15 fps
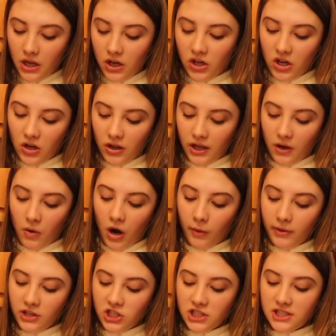You know, like,
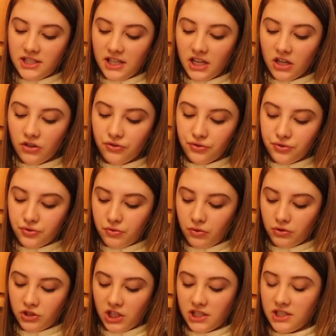are we just sitting through
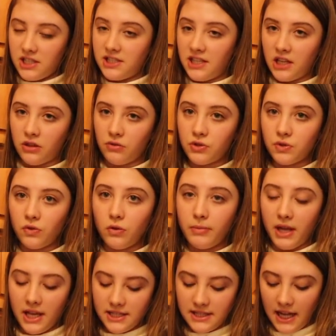school just to sit through school
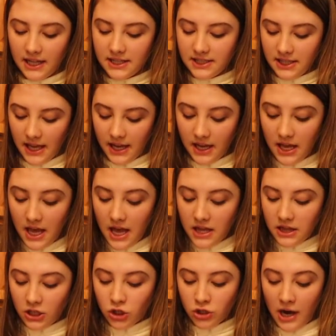because that's
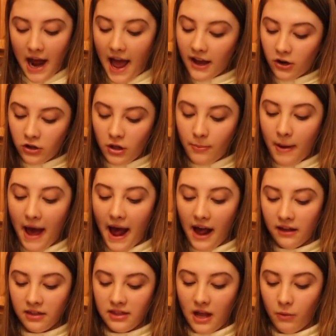like the track or the
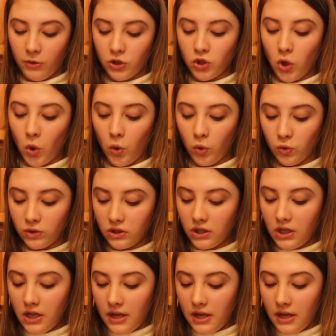path that we're told